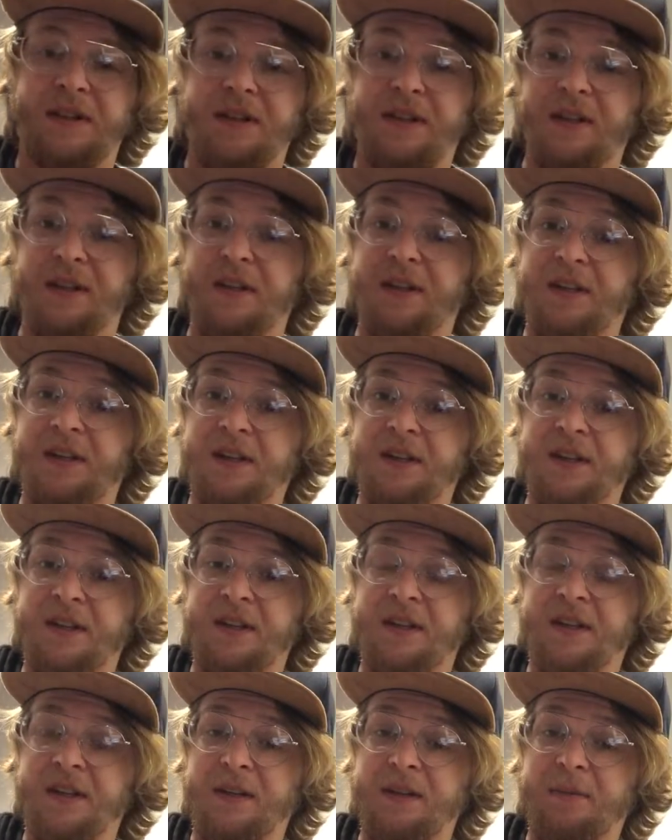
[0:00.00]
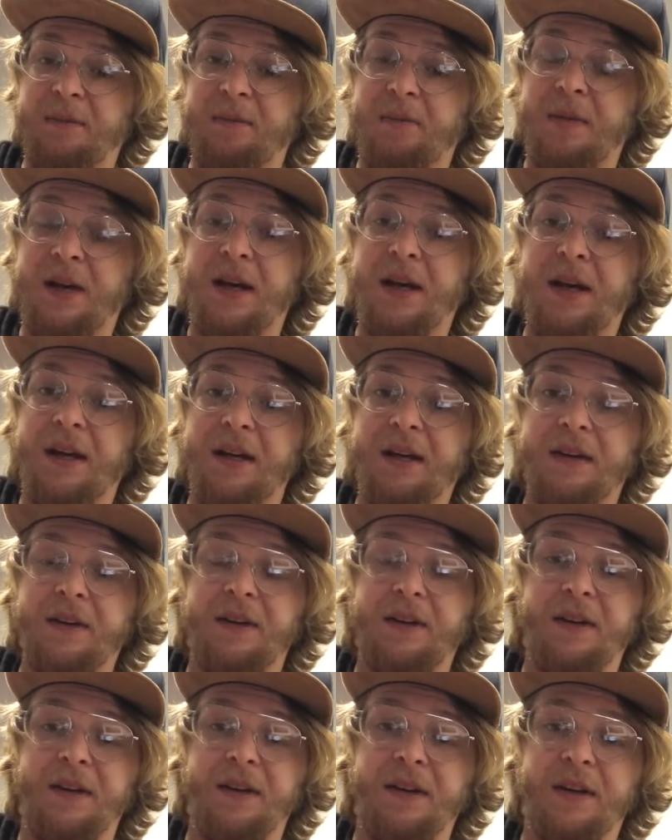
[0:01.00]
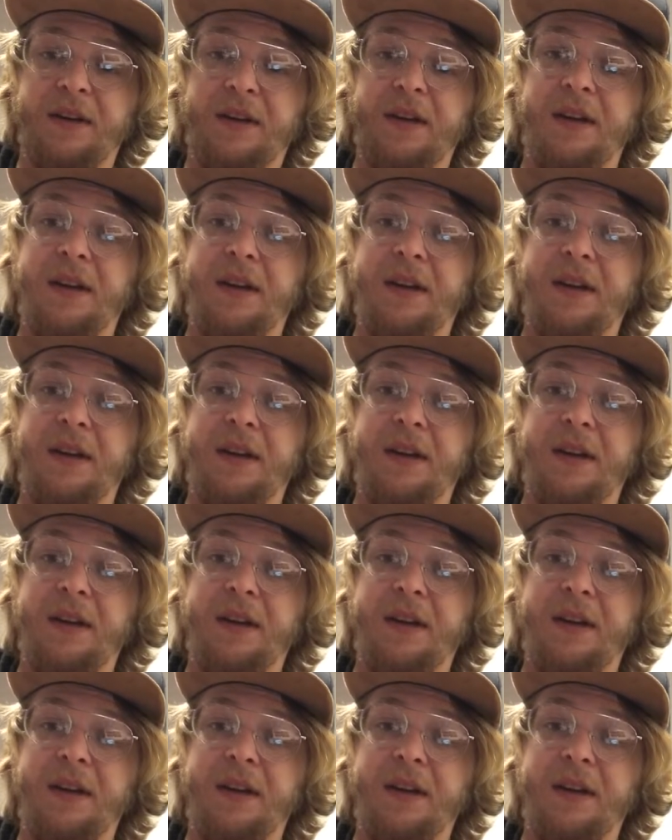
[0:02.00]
D minor,